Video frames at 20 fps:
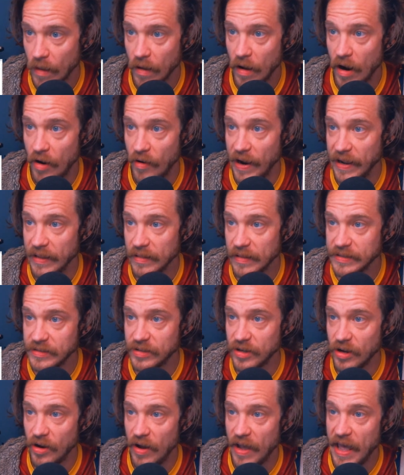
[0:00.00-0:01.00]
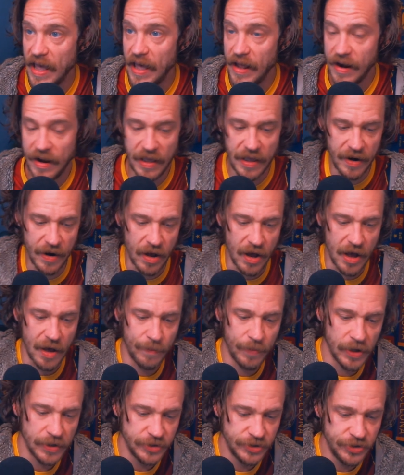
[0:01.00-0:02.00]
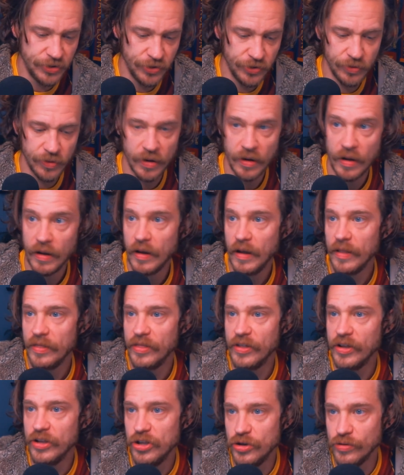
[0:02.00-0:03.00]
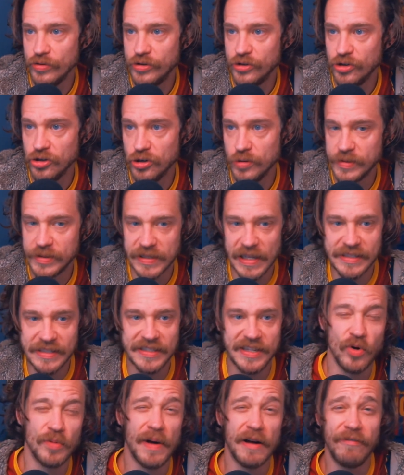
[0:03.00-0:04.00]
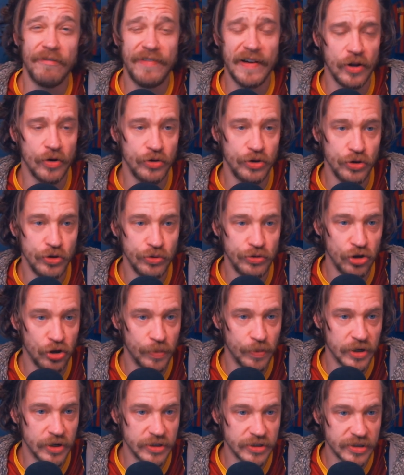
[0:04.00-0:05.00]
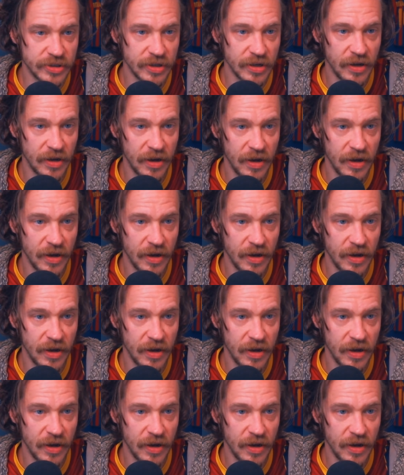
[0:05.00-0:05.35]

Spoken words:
All right, let's go ahead and hop onto the YouTubes. Let's see what my fellow YouTubers